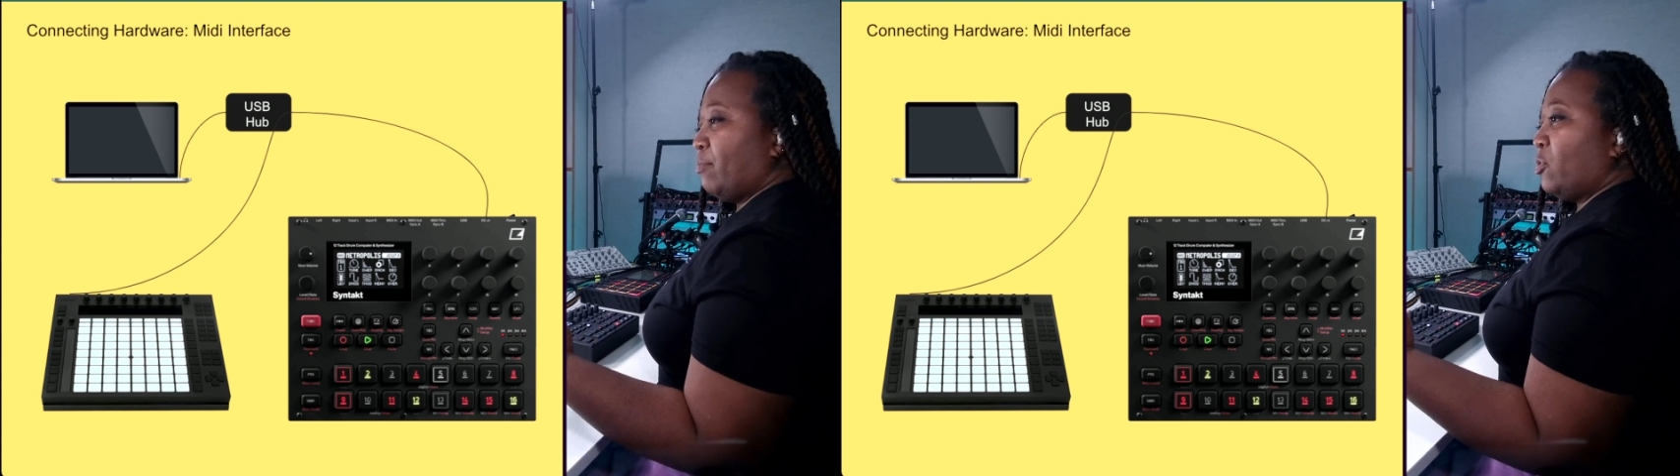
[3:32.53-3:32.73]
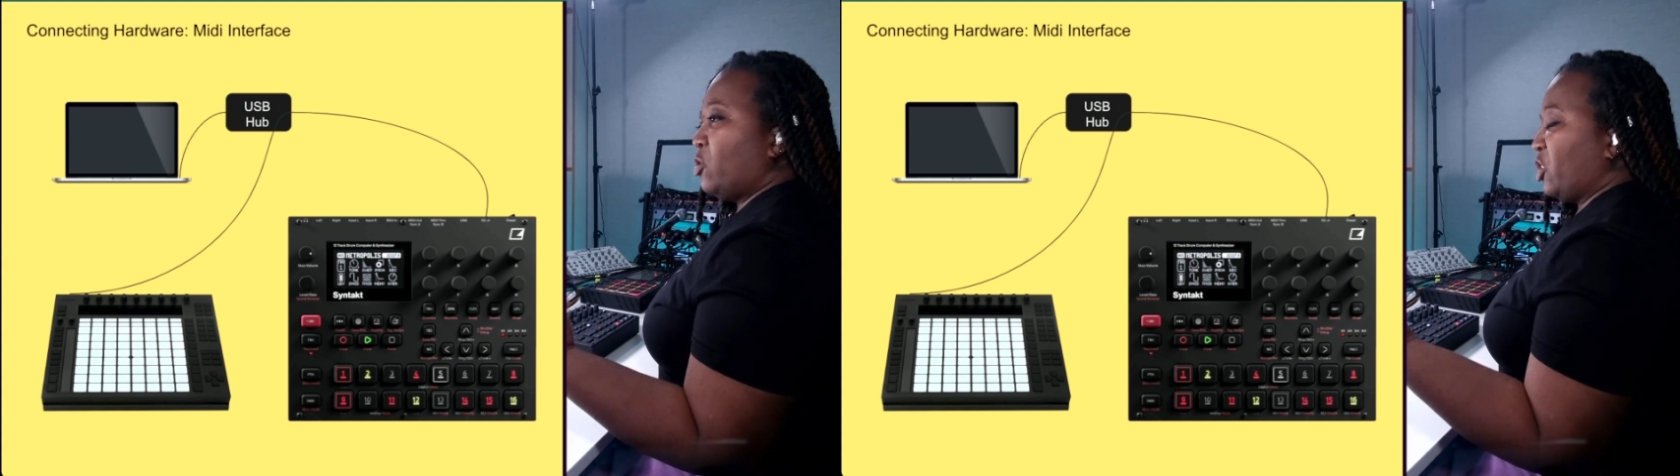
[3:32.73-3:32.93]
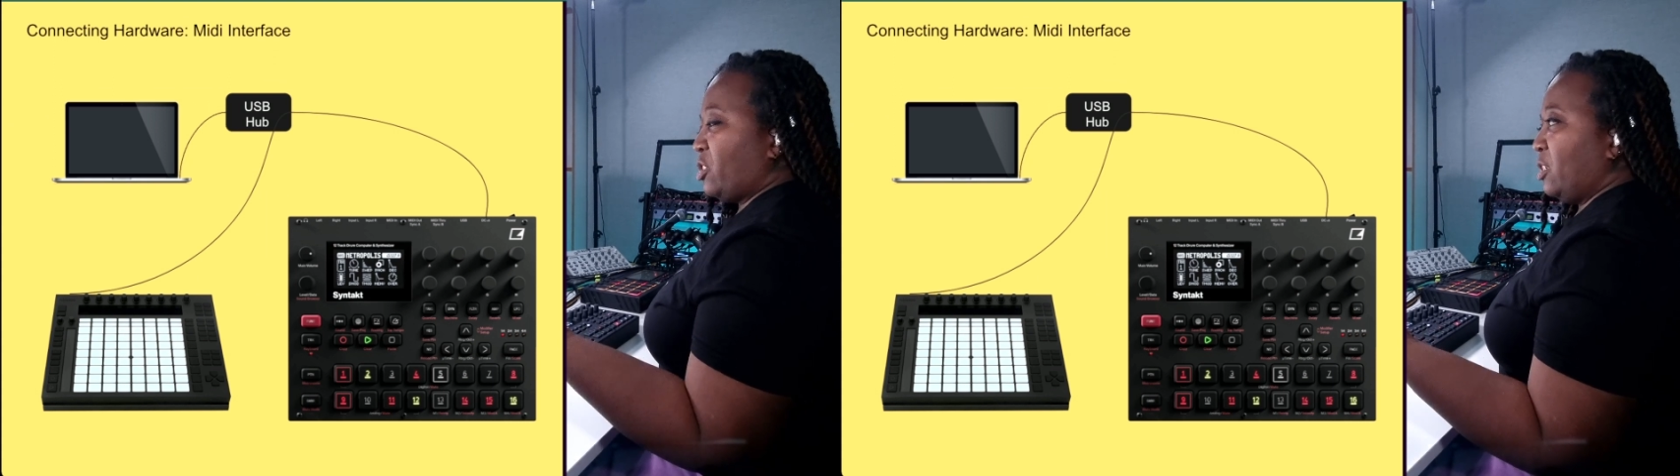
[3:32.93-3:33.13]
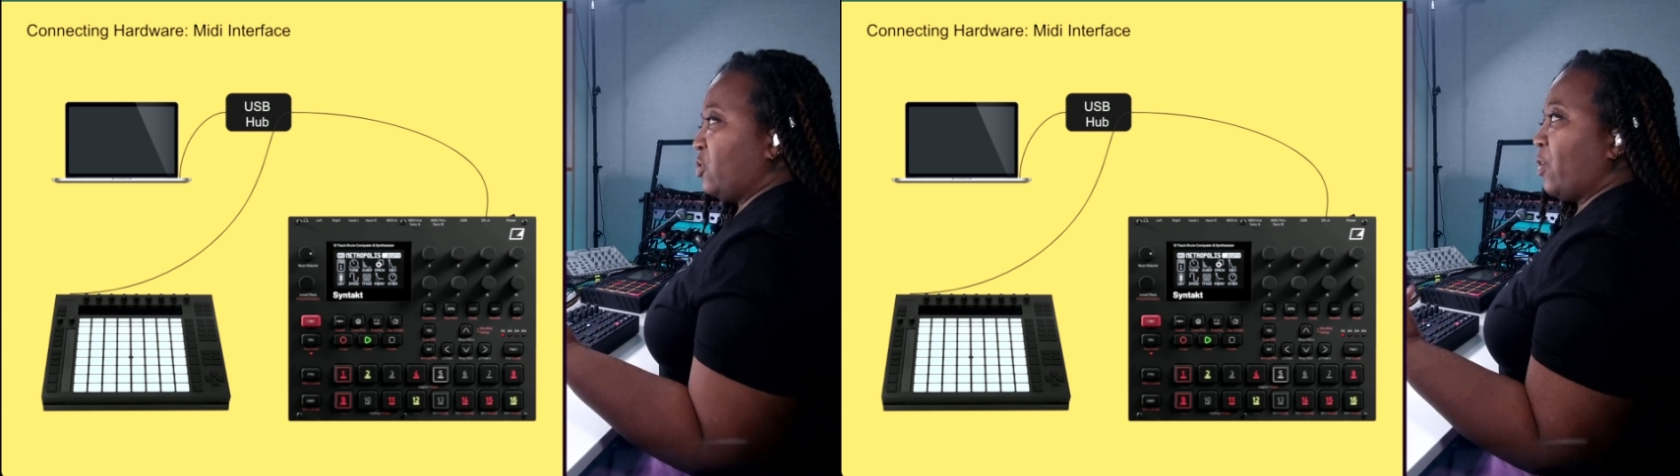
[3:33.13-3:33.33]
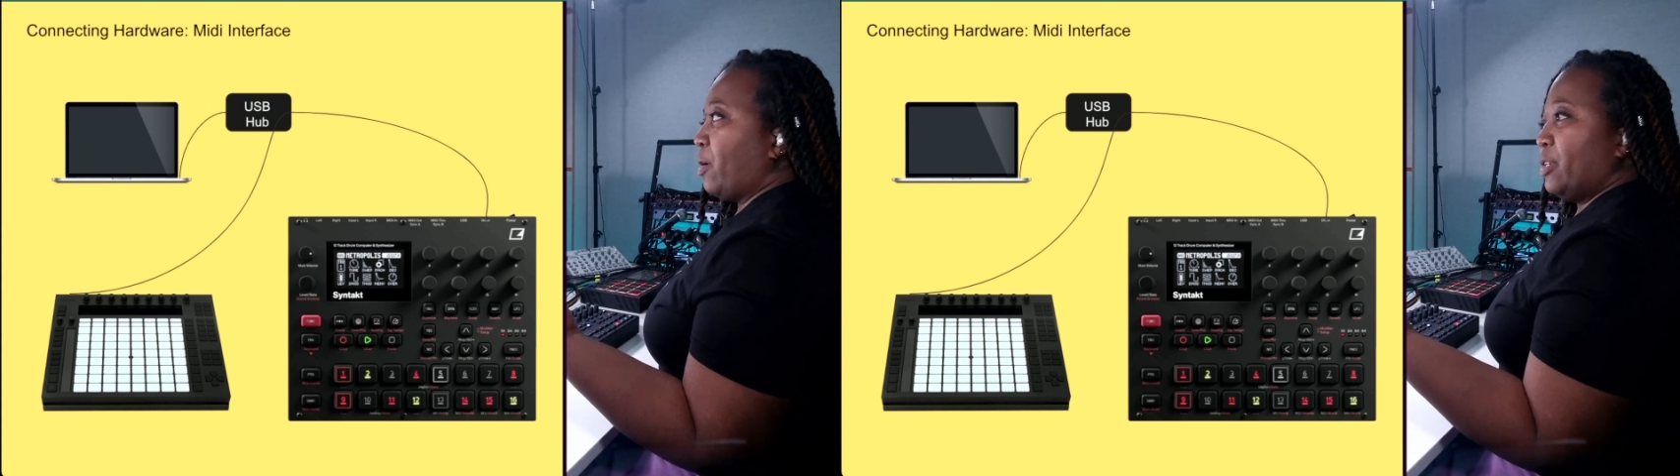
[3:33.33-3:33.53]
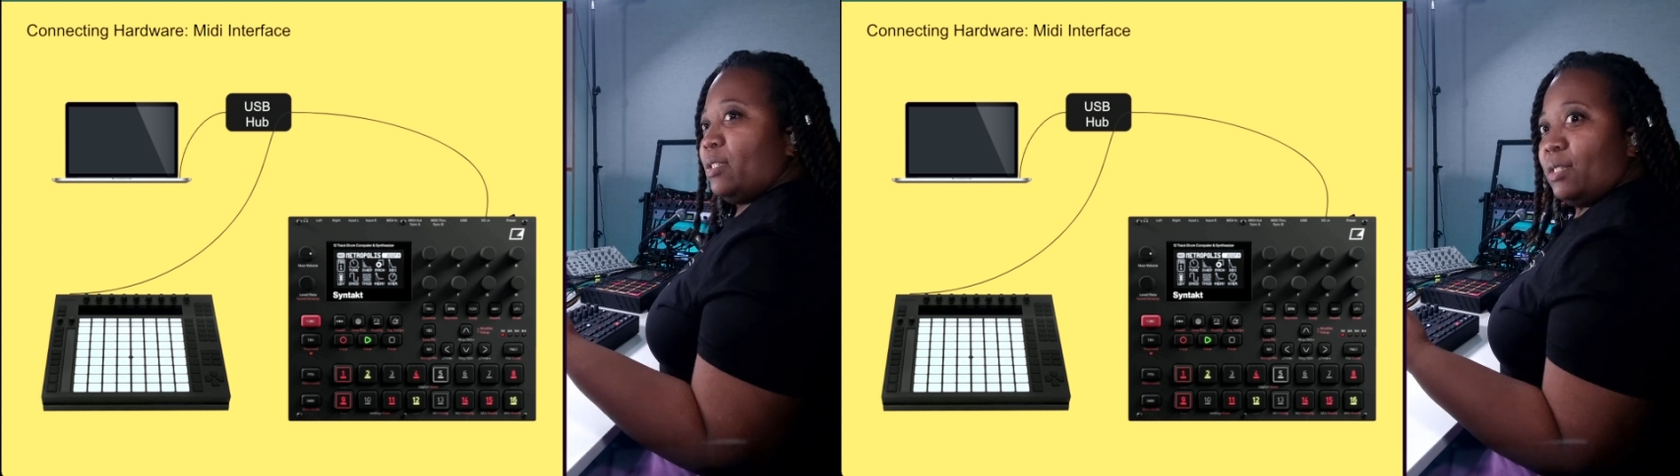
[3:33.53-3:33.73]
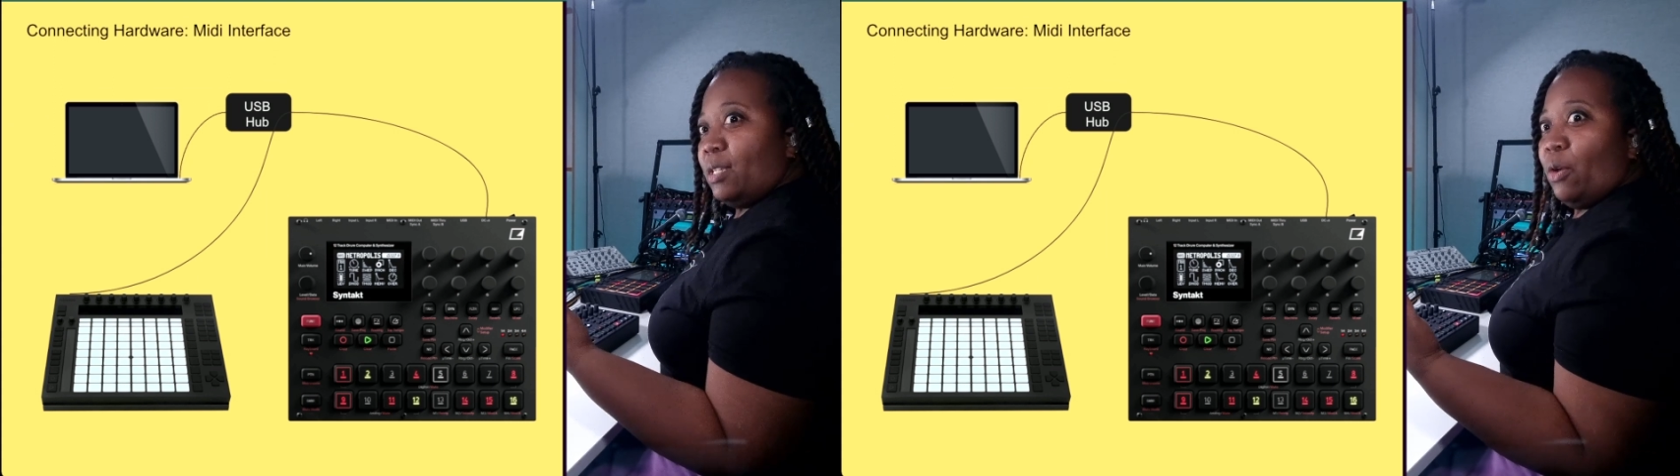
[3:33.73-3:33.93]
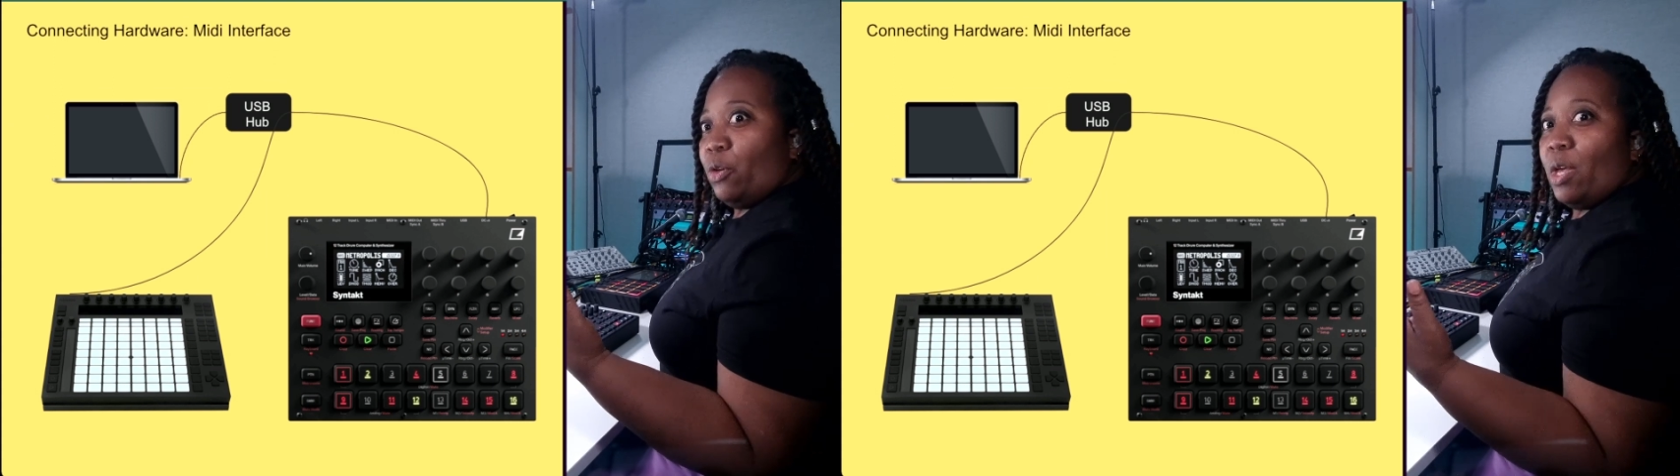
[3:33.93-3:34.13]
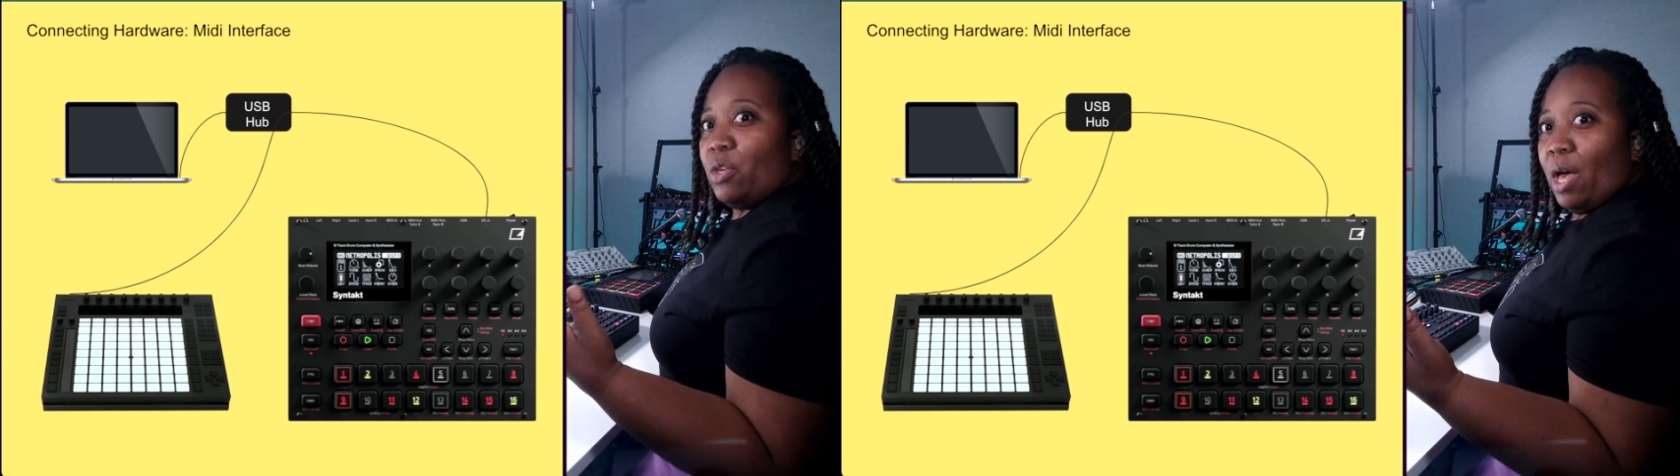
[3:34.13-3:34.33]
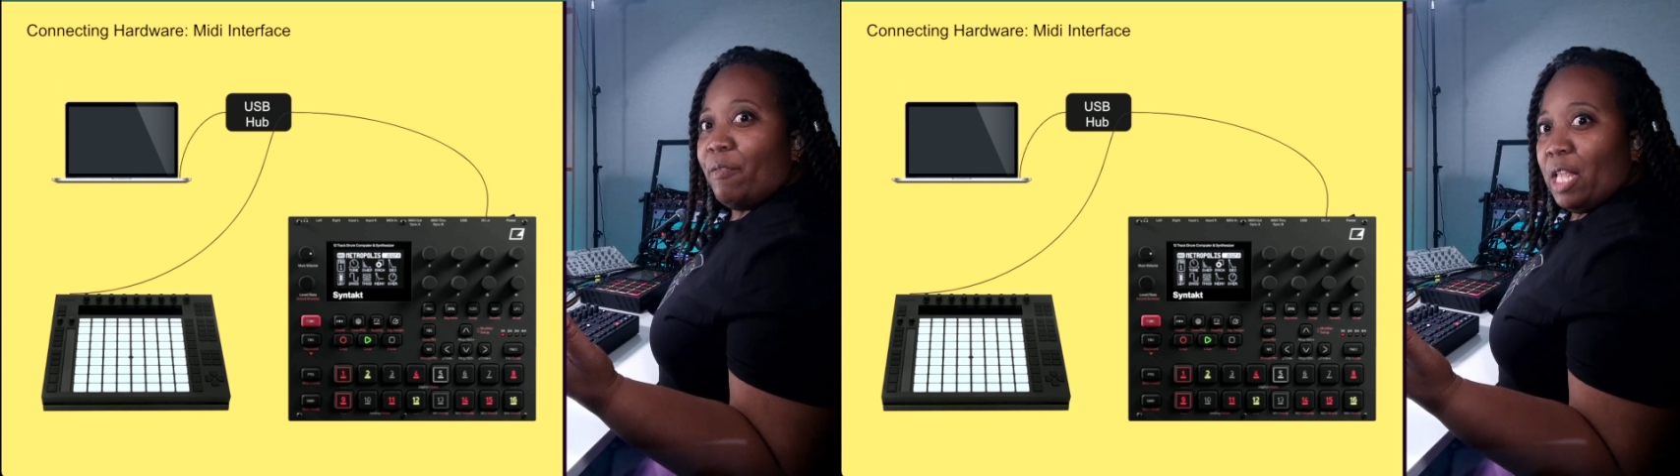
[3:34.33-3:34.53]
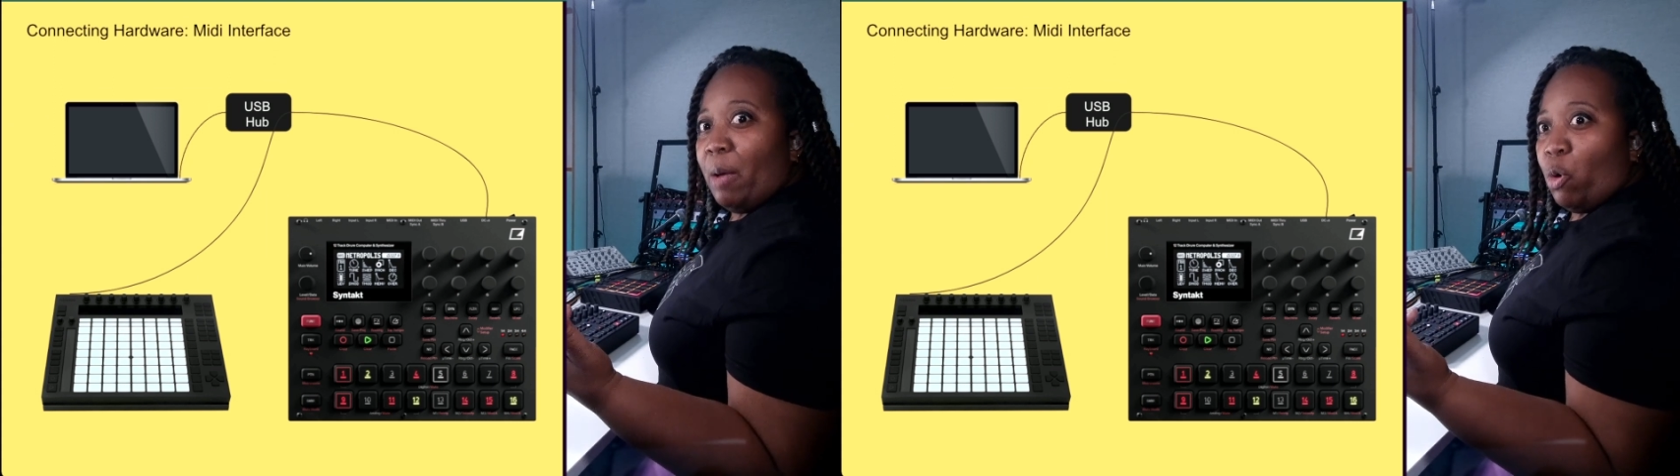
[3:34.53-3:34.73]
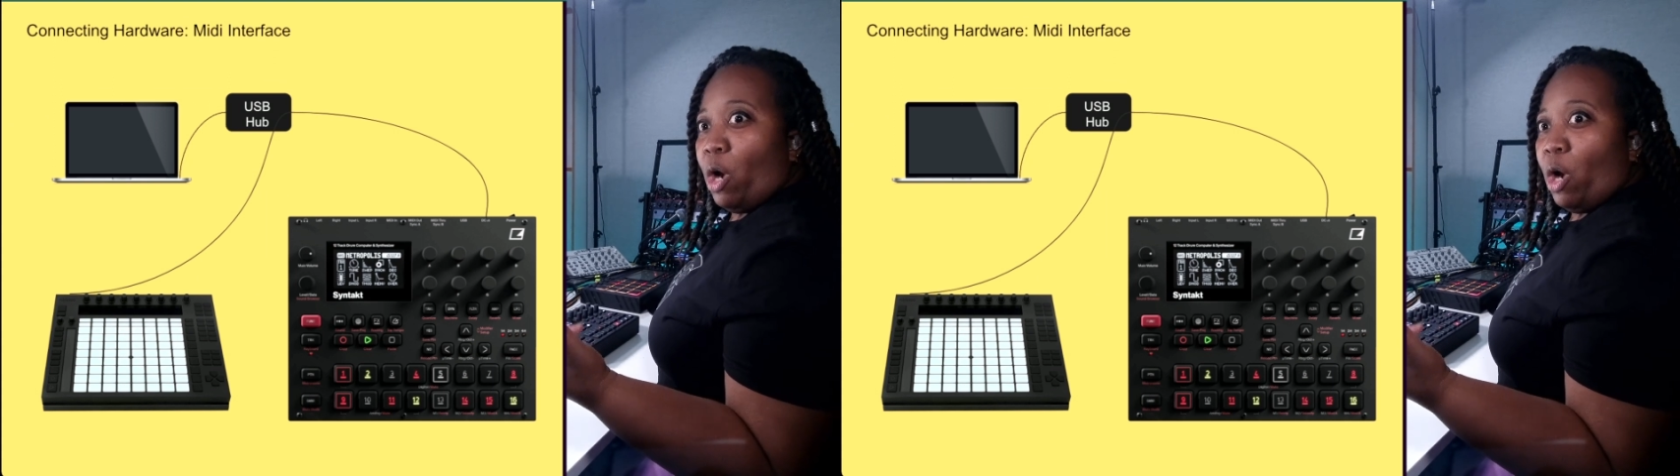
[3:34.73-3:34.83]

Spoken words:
Just as far as, you have a lot more